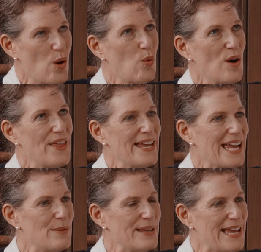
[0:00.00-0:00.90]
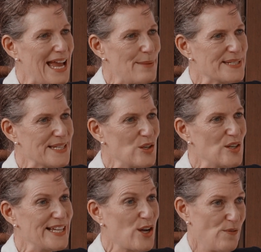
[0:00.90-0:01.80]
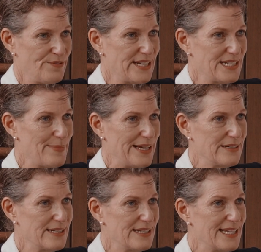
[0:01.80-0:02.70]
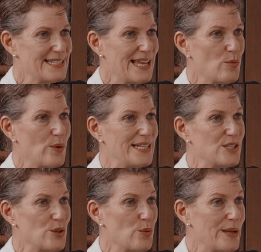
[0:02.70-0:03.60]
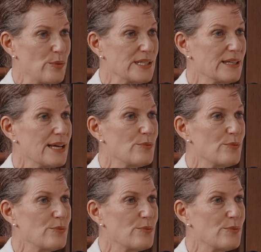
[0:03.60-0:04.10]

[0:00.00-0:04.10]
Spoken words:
What they can be absolutely confident about is that we will,